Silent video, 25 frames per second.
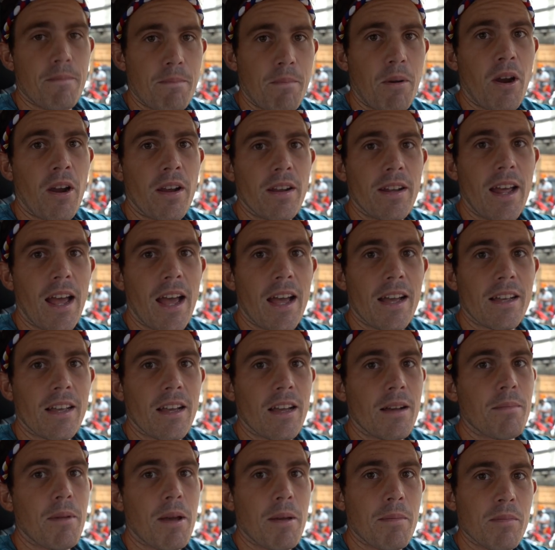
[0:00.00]
Mahana
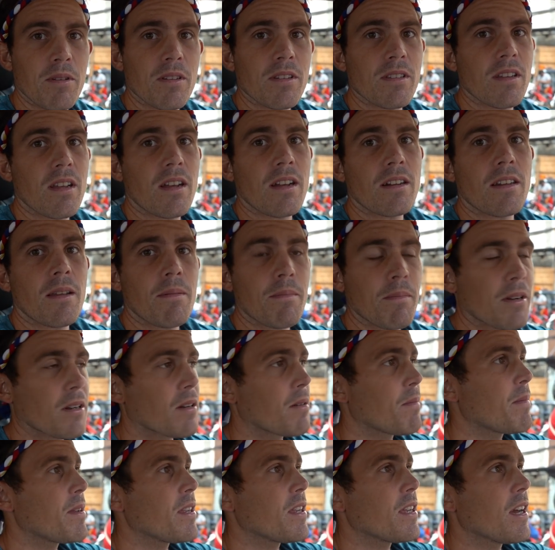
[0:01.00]
aga, my bintang ni
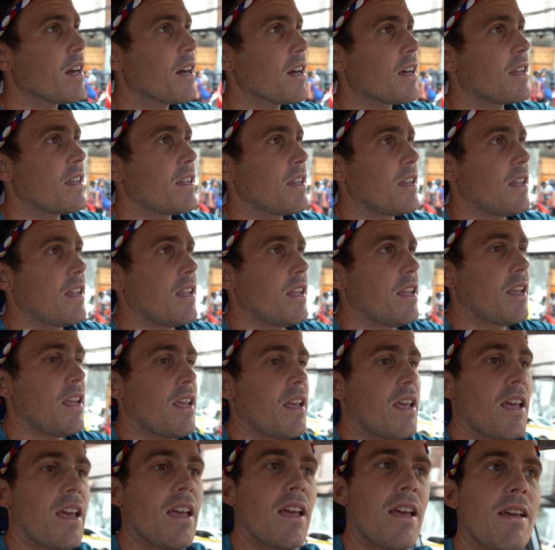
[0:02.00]
magdibiga,
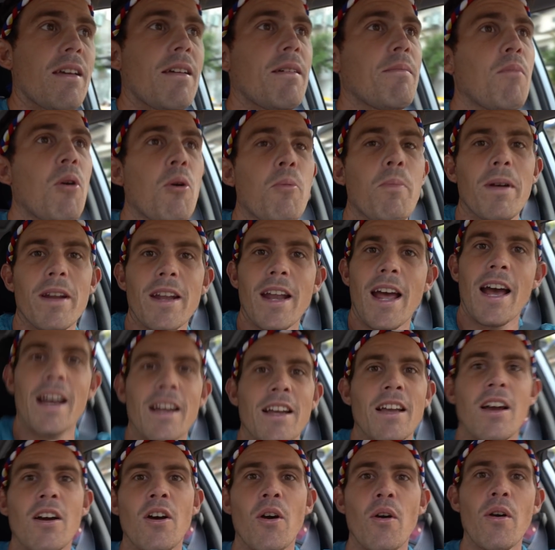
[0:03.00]
mopa na
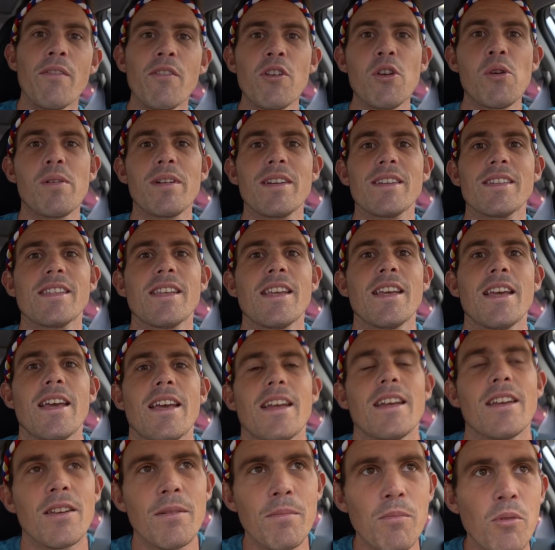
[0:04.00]
aga, however you want to say it.
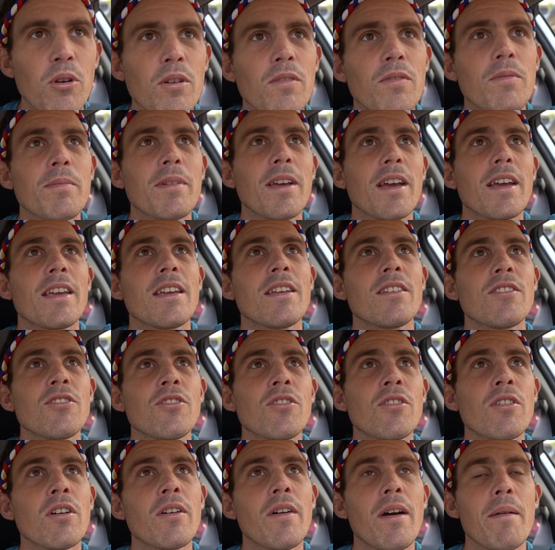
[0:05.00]
Good morning from Cagayan de
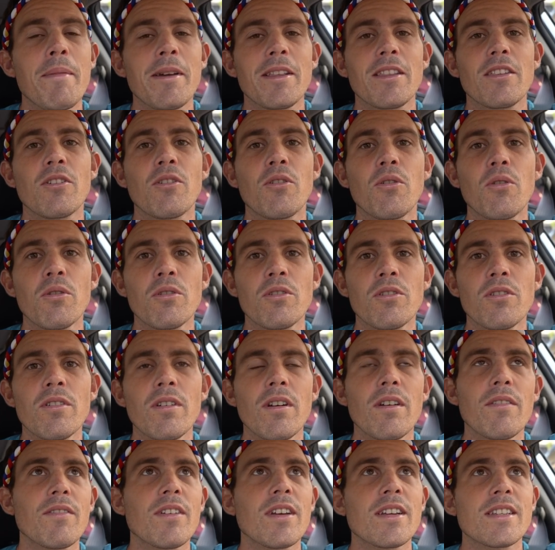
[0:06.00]
Oro. I'm at the corner
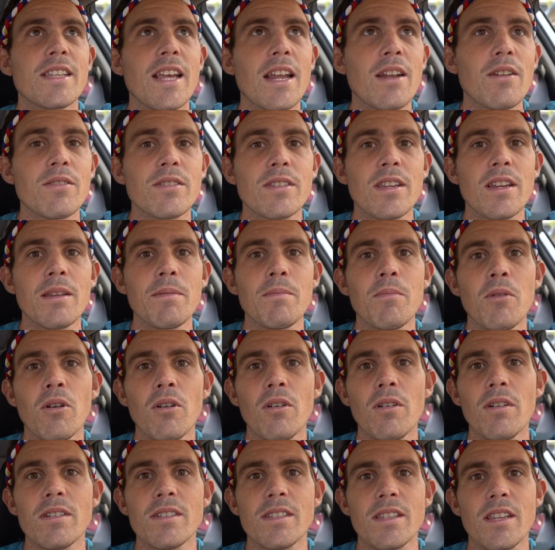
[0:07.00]
of Gasano City
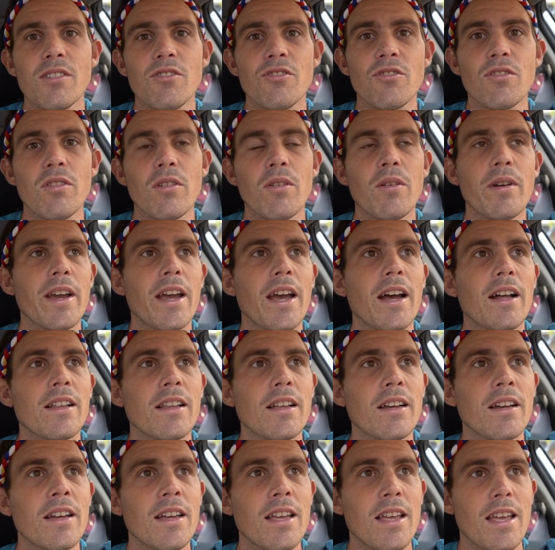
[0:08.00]
Mall in Centrio
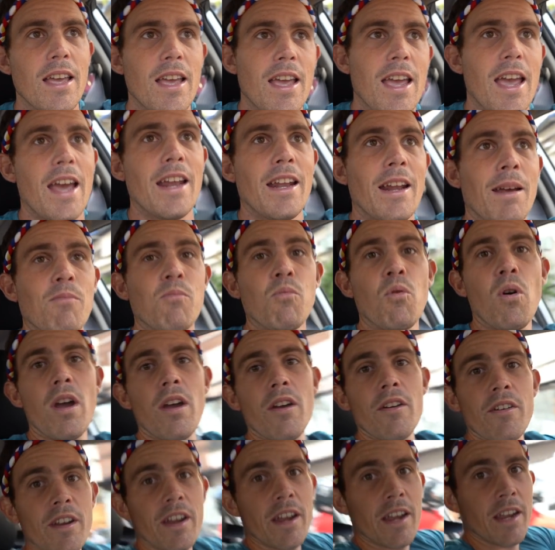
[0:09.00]
Ayala, and I'm
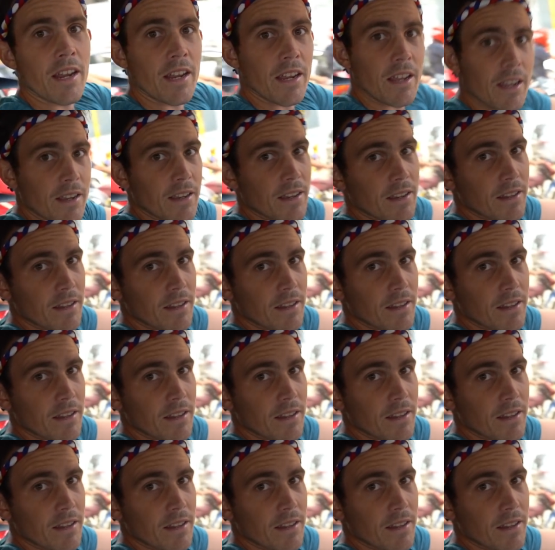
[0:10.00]
wearing